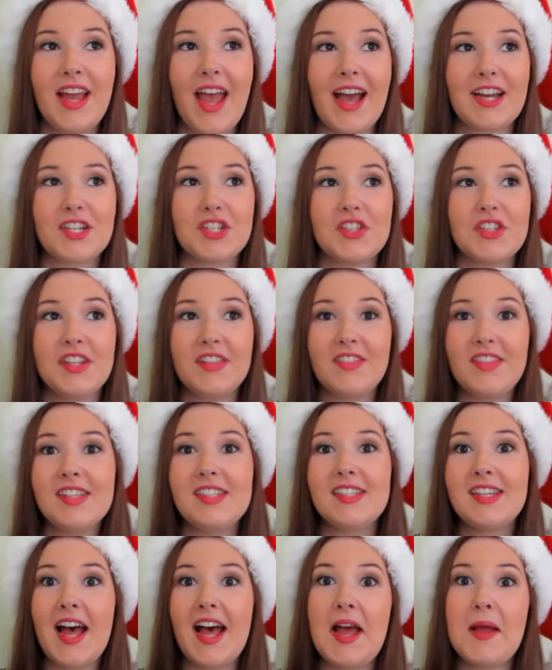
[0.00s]
Actually, at
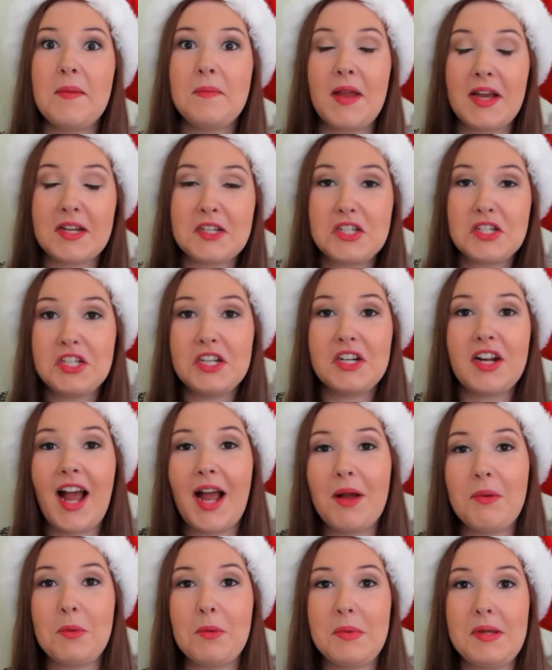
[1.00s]
this time next year,
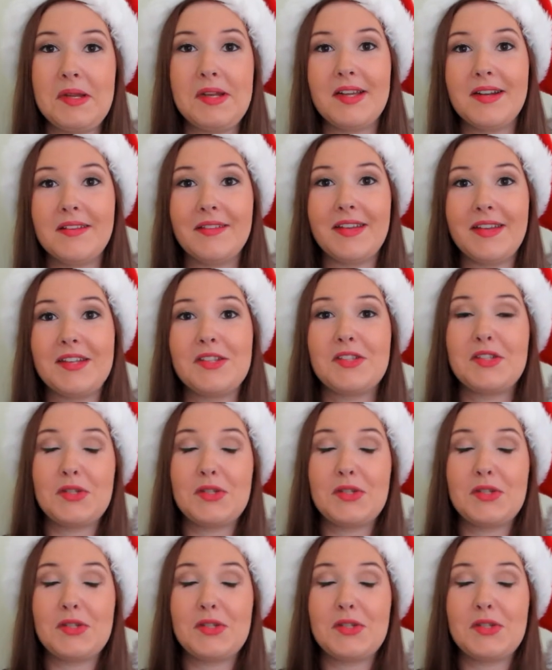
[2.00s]
I will be in Italy,